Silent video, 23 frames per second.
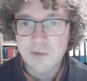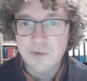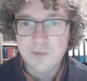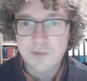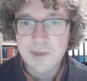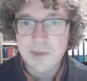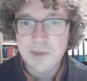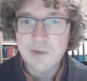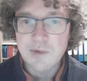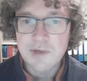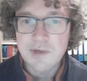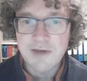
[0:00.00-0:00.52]

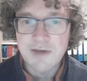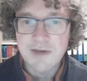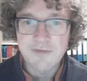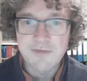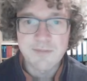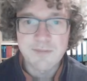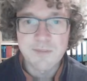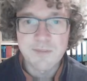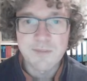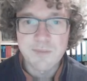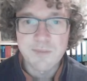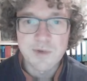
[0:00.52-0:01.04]
we could have
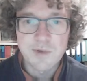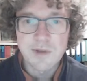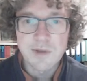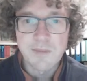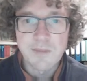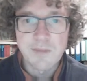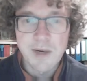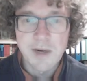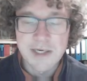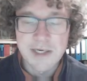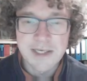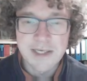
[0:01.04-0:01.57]
put
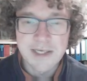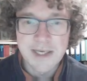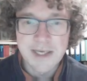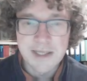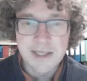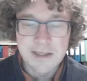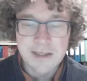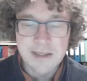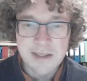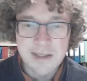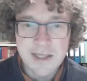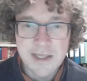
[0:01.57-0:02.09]
the money in
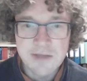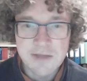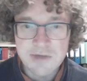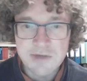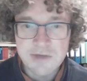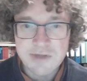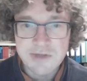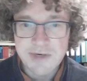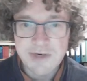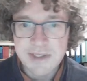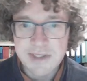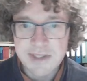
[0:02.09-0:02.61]
an
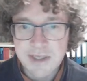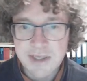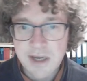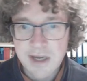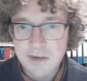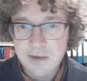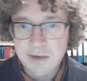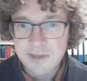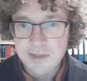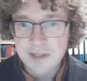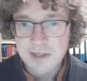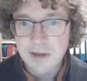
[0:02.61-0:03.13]
interest rate
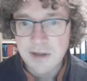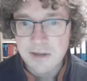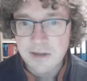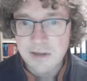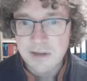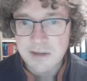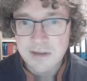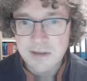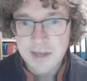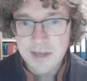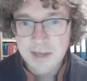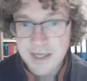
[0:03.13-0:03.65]
account and got
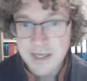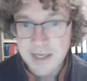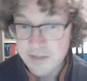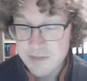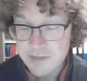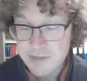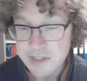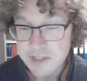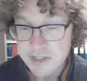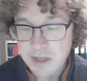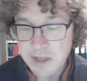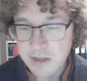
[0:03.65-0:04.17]
an
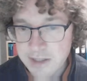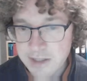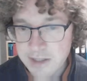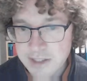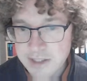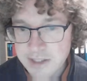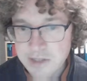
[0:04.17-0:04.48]
interest on it.